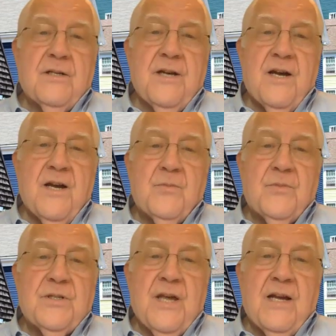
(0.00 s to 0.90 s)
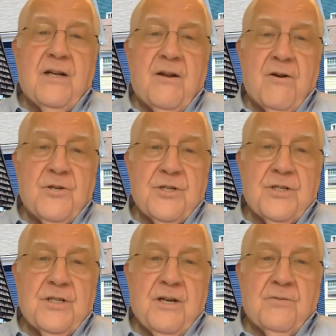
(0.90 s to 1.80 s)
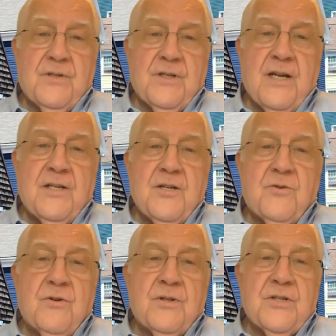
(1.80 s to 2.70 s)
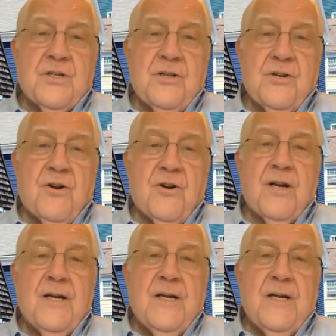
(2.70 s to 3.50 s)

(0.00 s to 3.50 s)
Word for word: times that largest gift, and you could secure